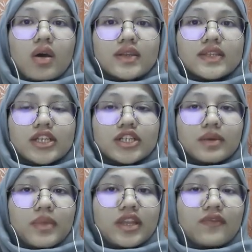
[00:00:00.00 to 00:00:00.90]
such a
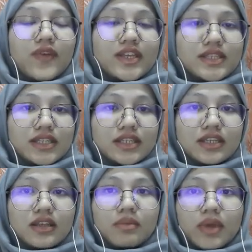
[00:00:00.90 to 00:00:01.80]

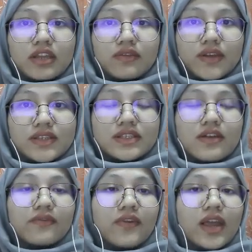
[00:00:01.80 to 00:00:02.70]
manifest
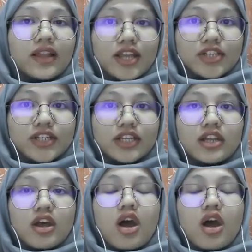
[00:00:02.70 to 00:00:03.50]
violation